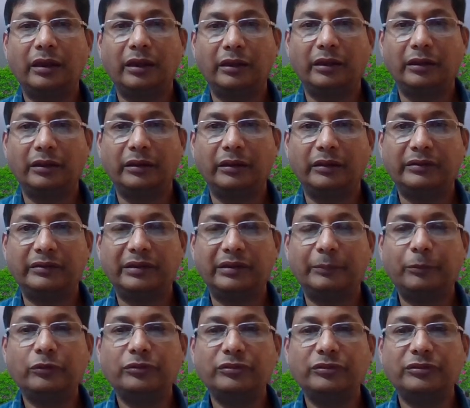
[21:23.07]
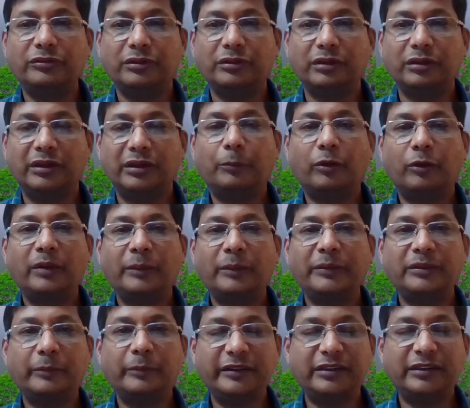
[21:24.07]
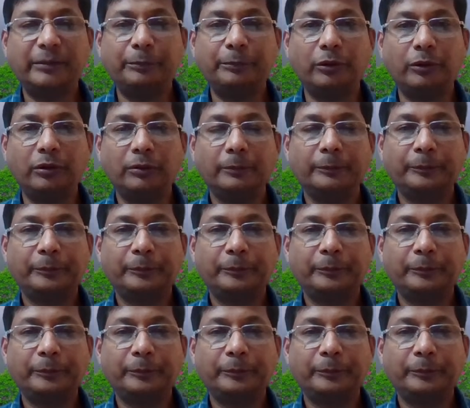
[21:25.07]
suppose the problem is very simple,